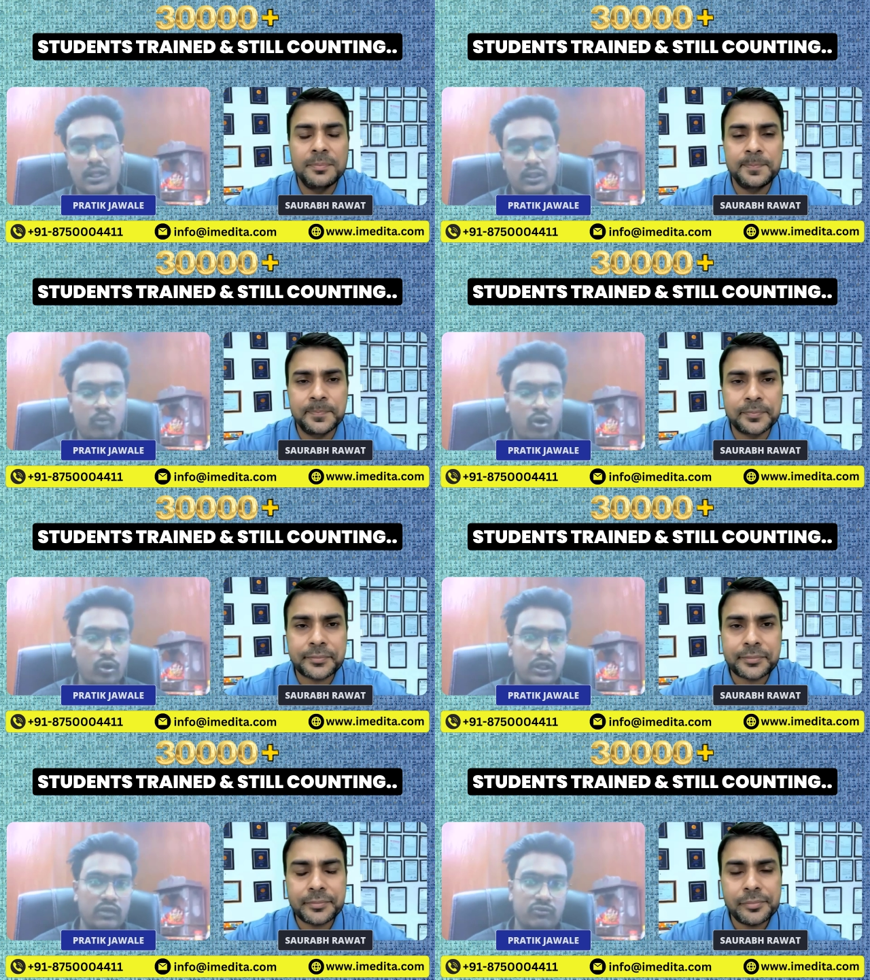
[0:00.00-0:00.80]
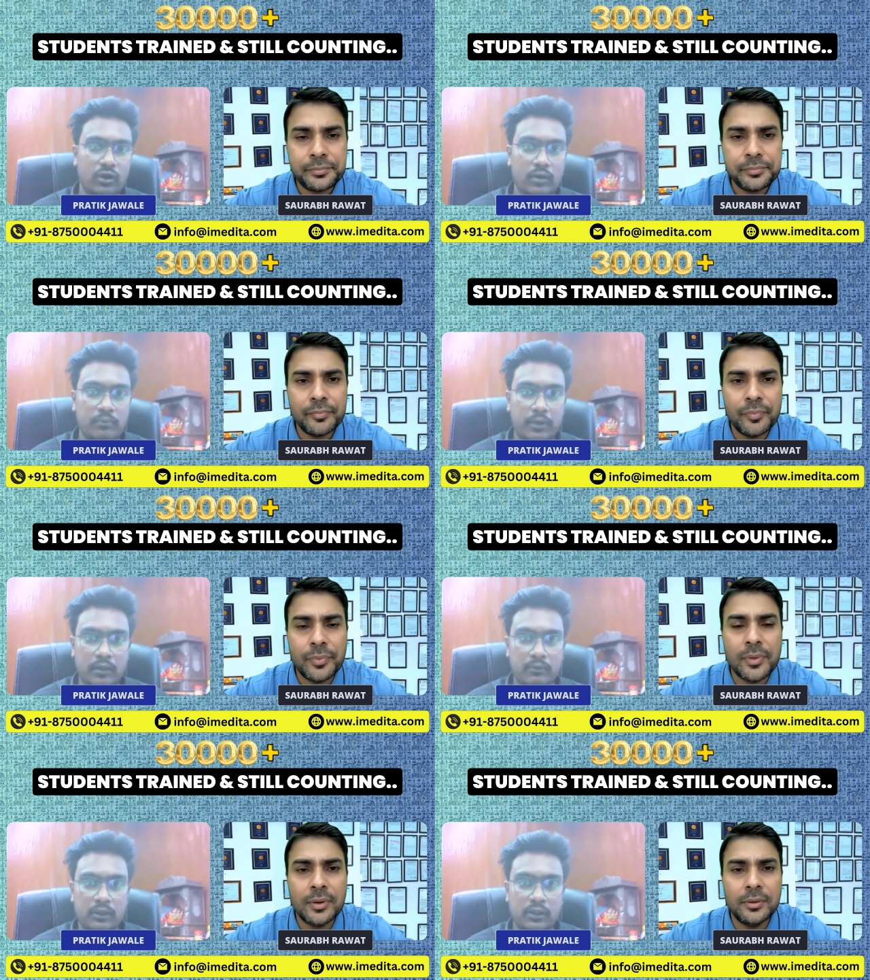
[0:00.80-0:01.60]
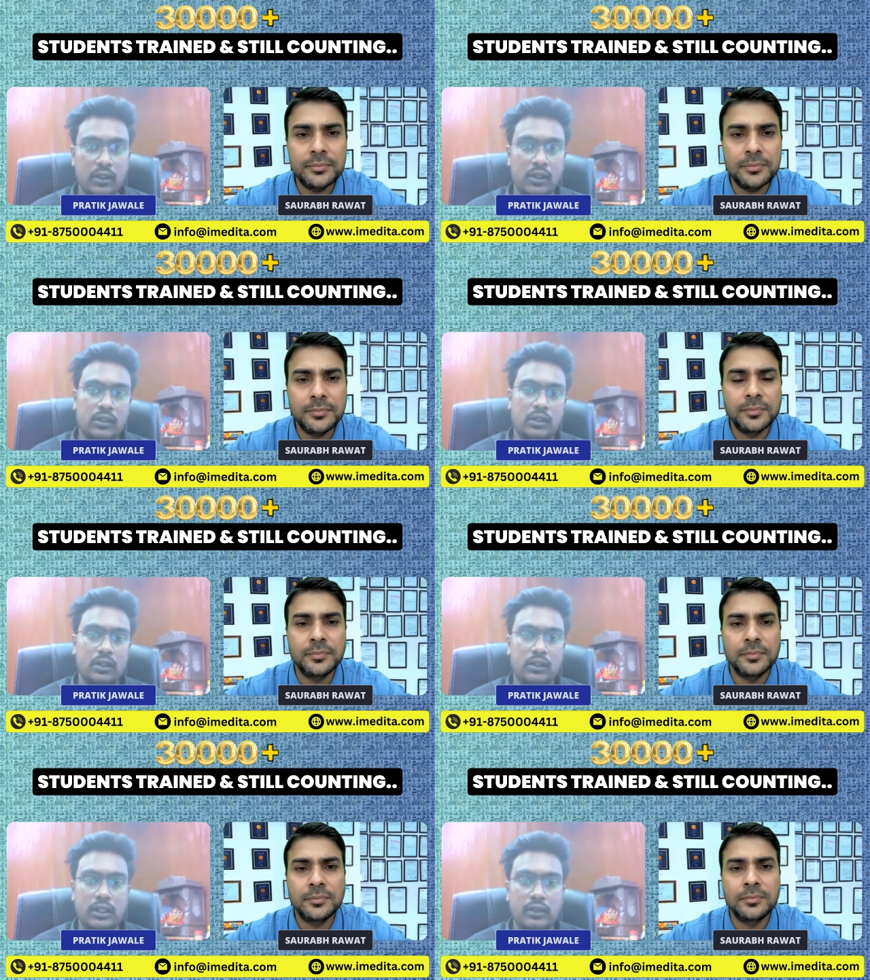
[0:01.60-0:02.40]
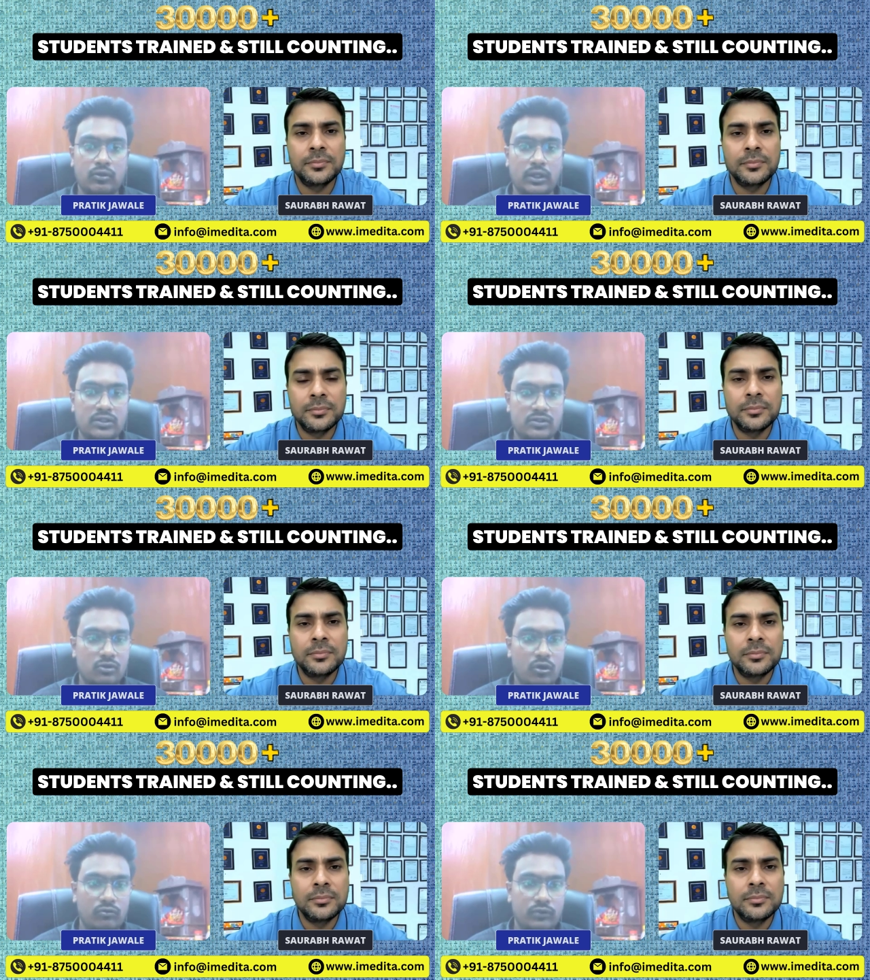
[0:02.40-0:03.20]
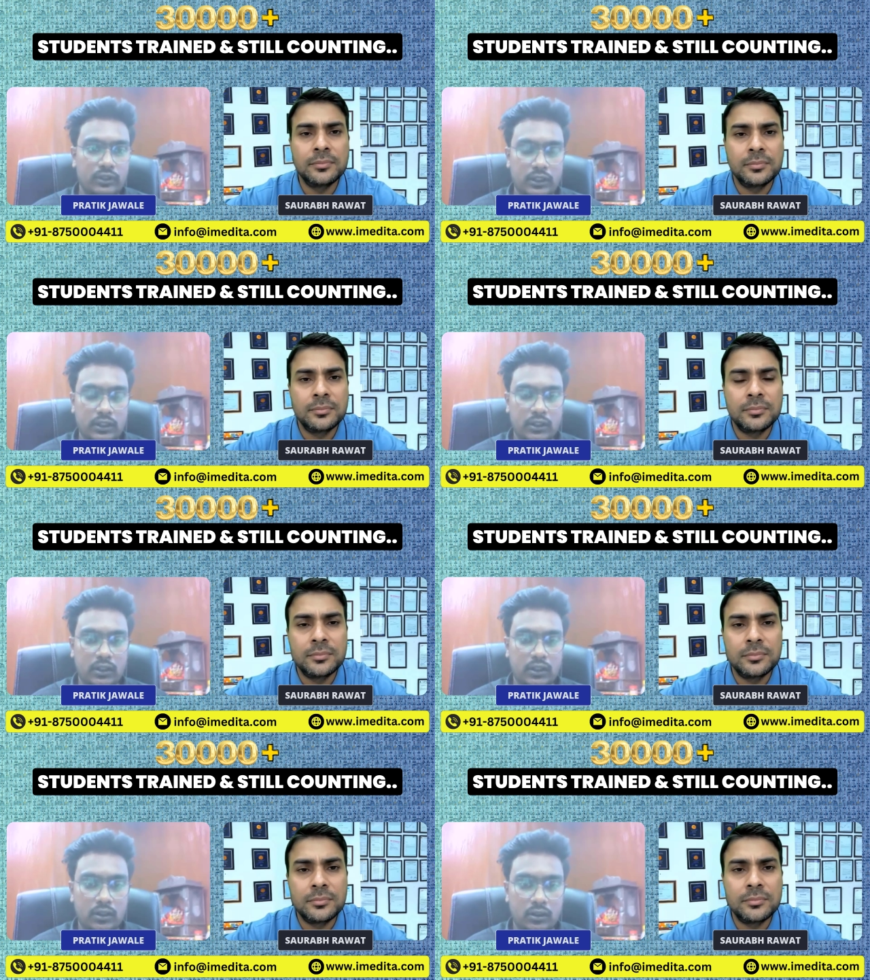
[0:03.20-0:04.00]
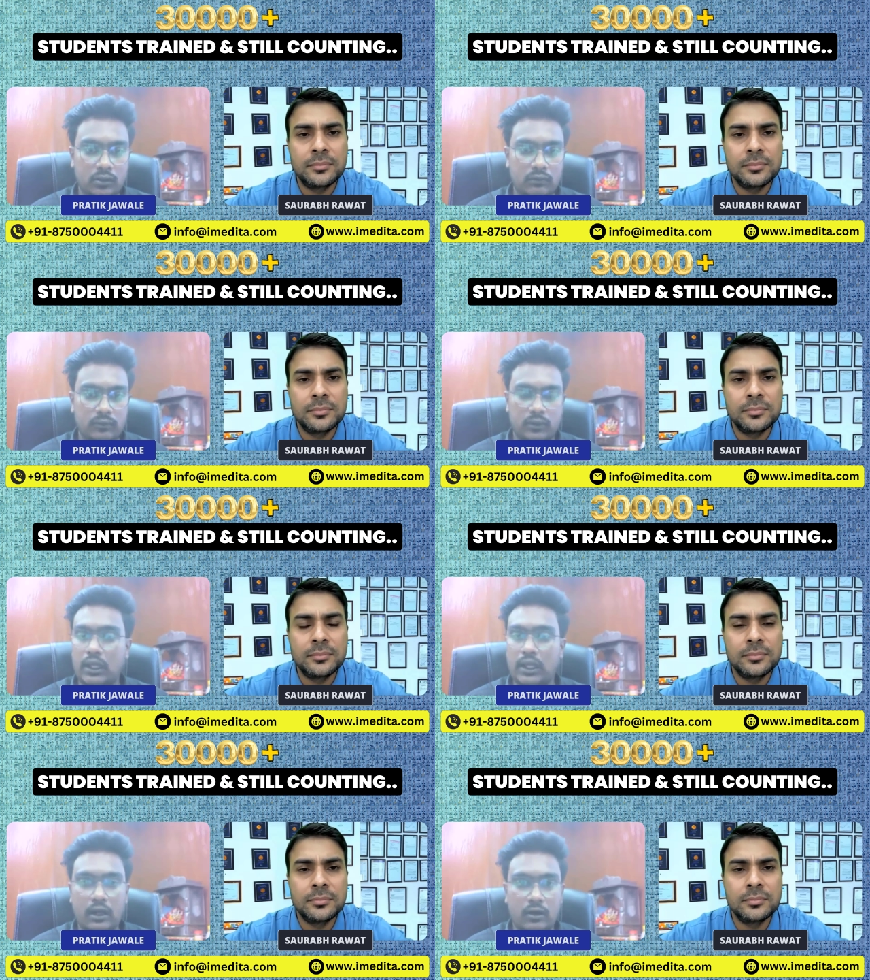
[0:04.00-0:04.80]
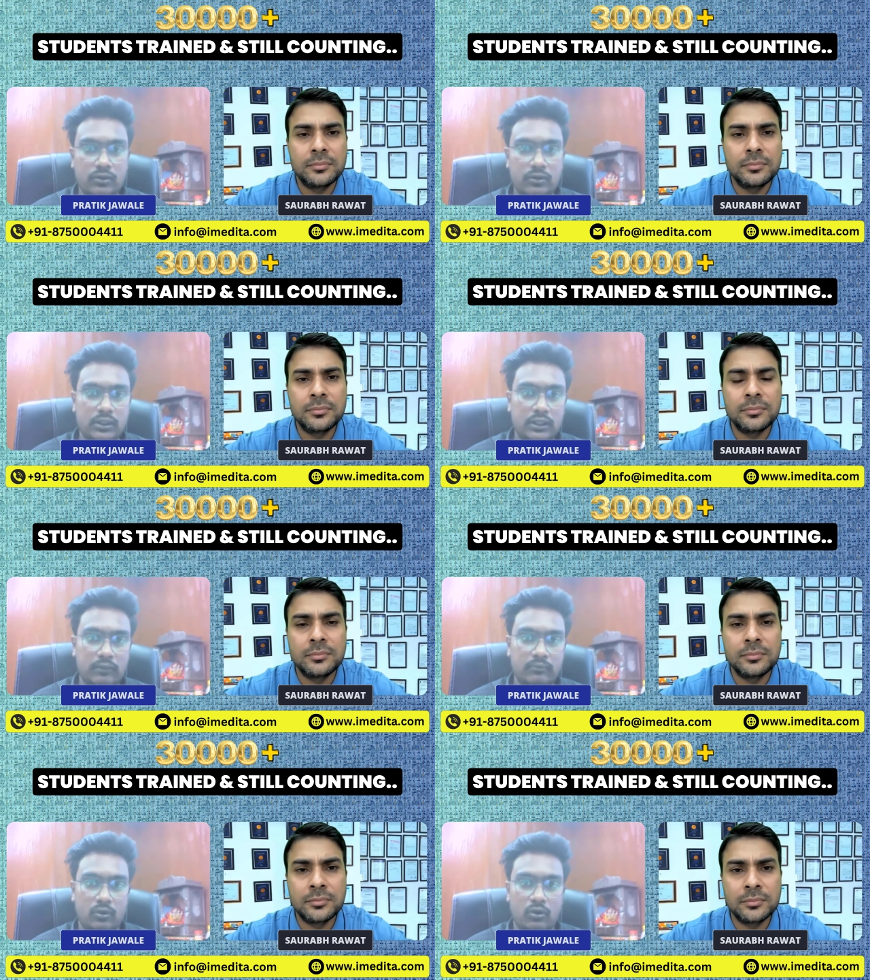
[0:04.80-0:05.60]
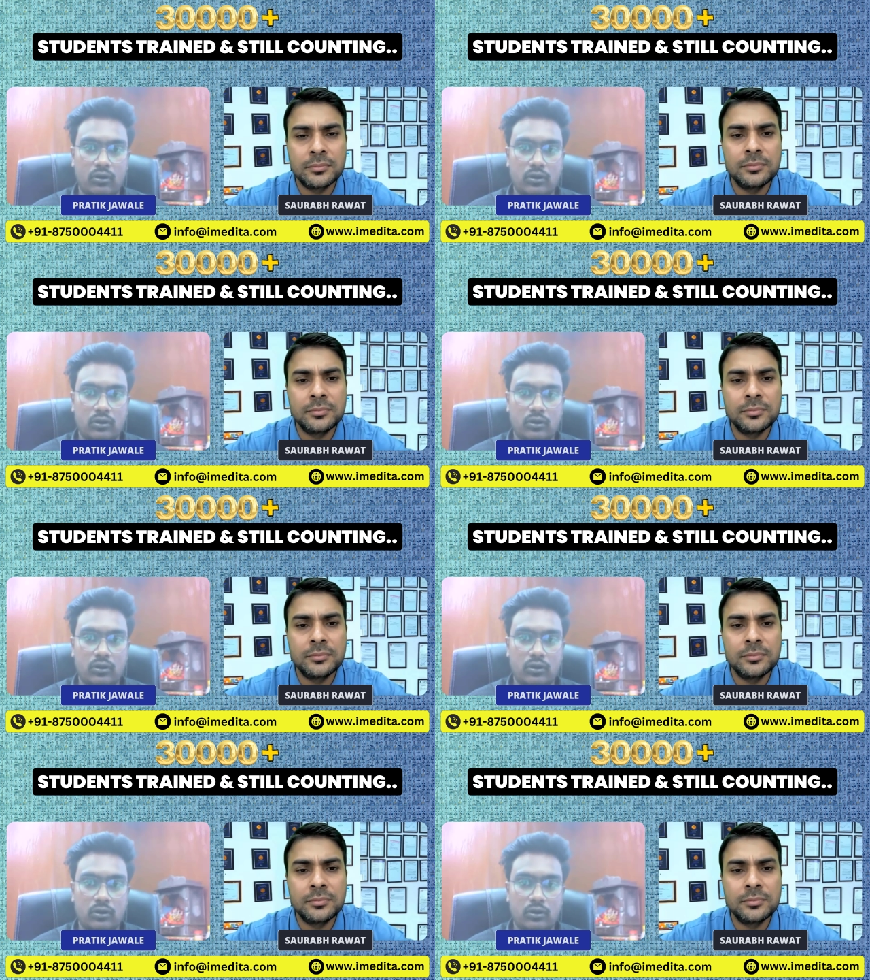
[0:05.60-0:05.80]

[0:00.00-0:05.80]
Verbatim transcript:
Speaker 1: In the morning, if you are comfortable, uh, then you can just talk with the uh, uh, like accountant team, or